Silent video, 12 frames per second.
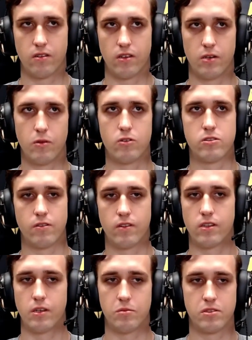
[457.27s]
in most of the
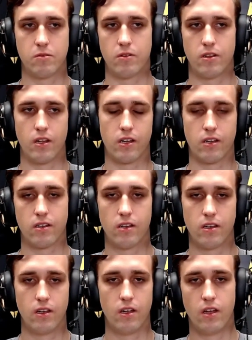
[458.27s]
teams have been like
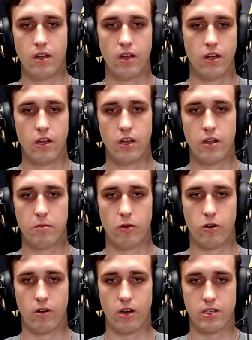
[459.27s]

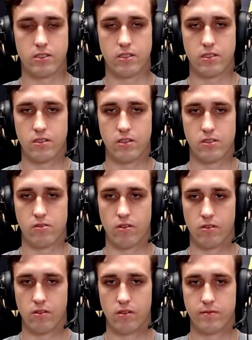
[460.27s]
more or less this role.